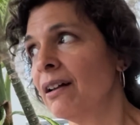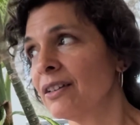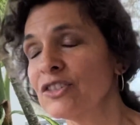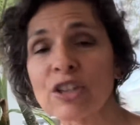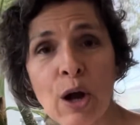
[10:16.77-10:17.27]

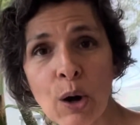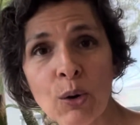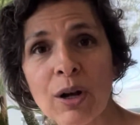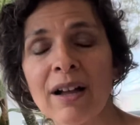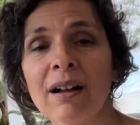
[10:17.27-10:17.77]

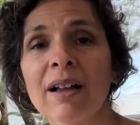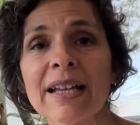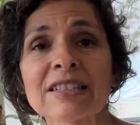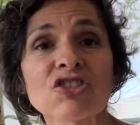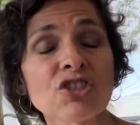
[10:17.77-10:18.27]
So
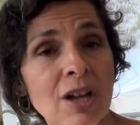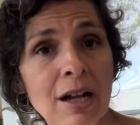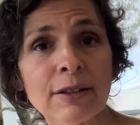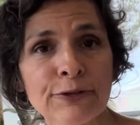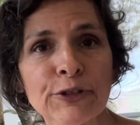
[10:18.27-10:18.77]
it's
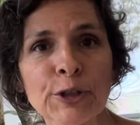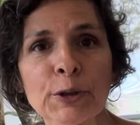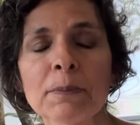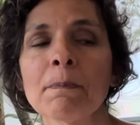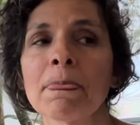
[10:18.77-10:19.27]
junk
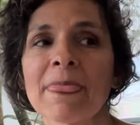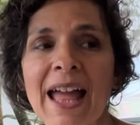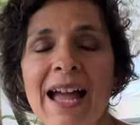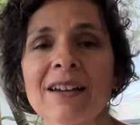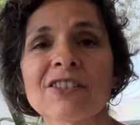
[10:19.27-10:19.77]
food,
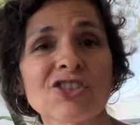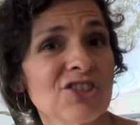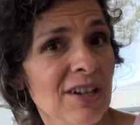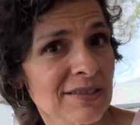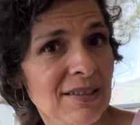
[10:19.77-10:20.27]
and
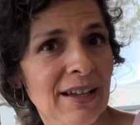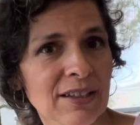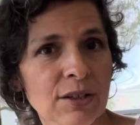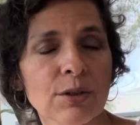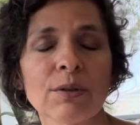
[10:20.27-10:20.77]
just
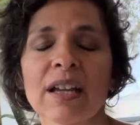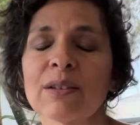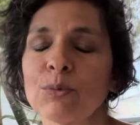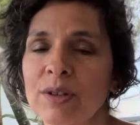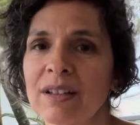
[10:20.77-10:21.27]
like you, it
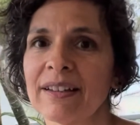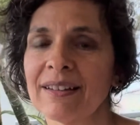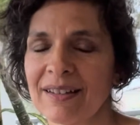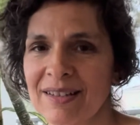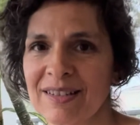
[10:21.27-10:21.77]

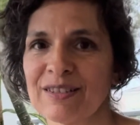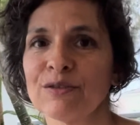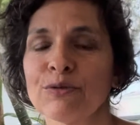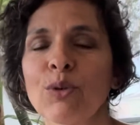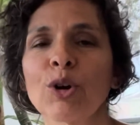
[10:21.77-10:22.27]
really isn't
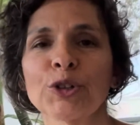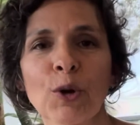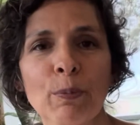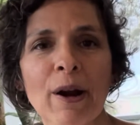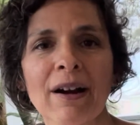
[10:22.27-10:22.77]
for
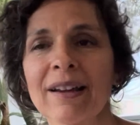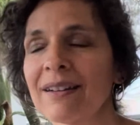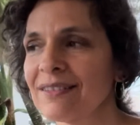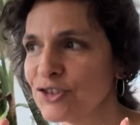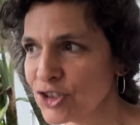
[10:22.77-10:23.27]
your parrot.
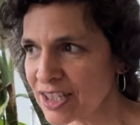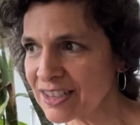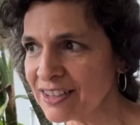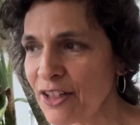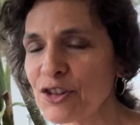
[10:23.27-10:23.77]
Just
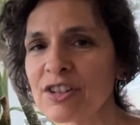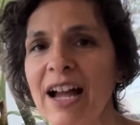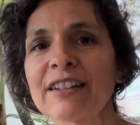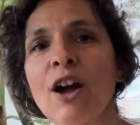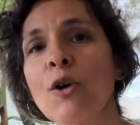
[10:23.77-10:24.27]
another
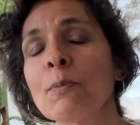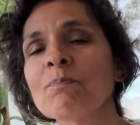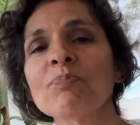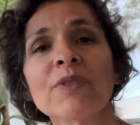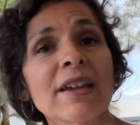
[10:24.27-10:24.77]
side note,
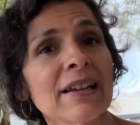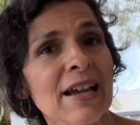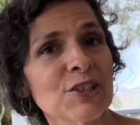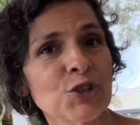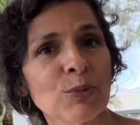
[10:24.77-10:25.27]
in
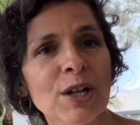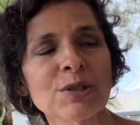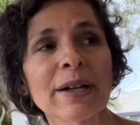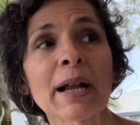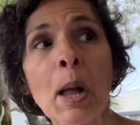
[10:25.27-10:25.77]
case you're
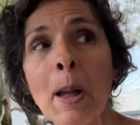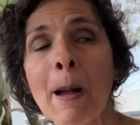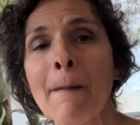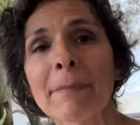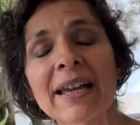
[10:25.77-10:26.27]
wondering.
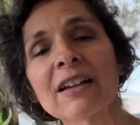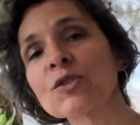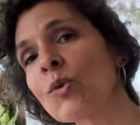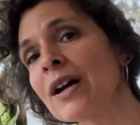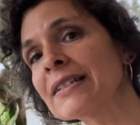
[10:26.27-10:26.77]
Because
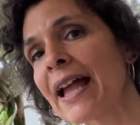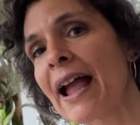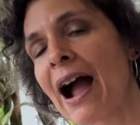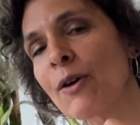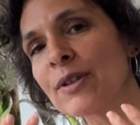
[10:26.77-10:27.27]
one day
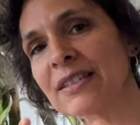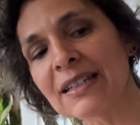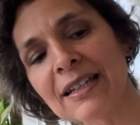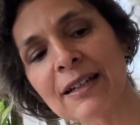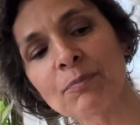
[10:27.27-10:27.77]
I was
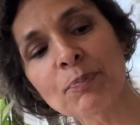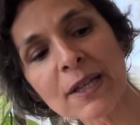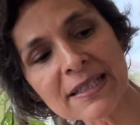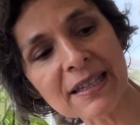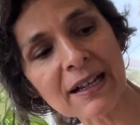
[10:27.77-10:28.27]
eating
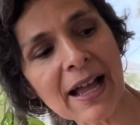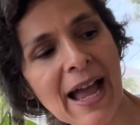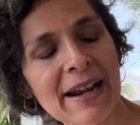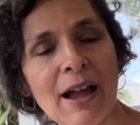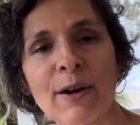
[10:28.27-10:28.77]
pizza
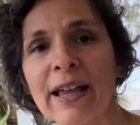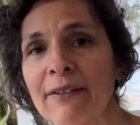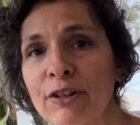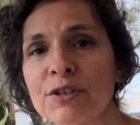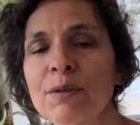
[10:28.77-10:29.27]
and I
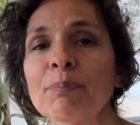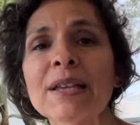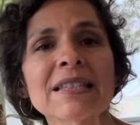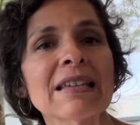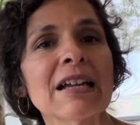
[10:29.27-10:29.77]
gave her some
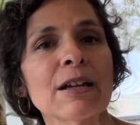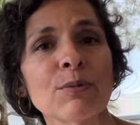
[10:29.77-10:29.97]
pizza.